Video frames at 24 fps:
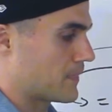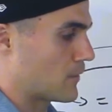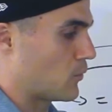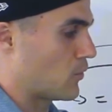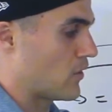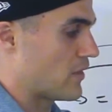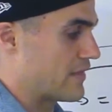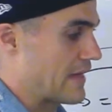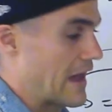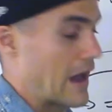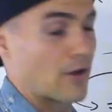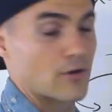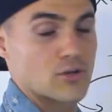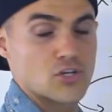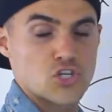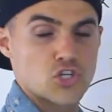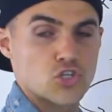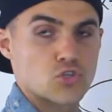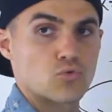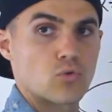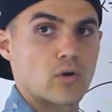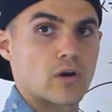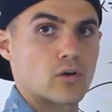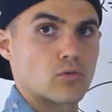without a
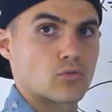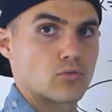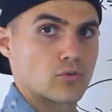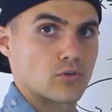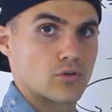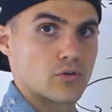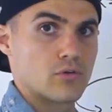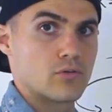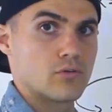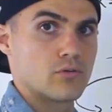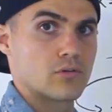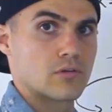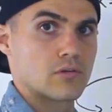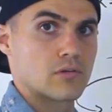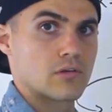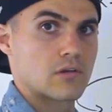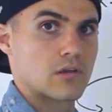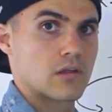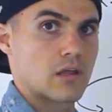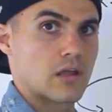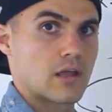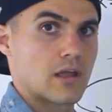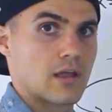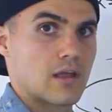square root
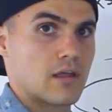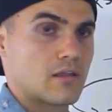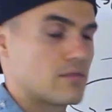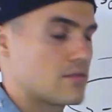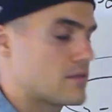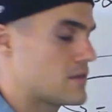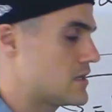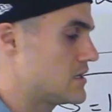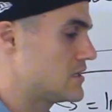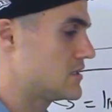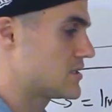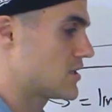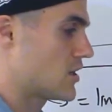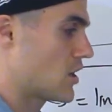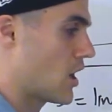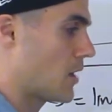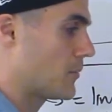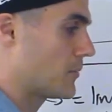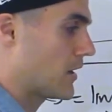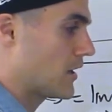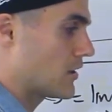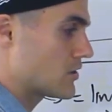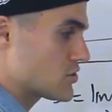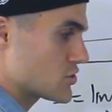in the
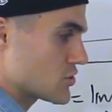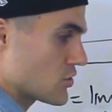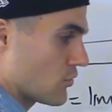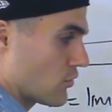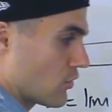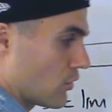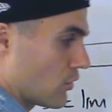denominator, so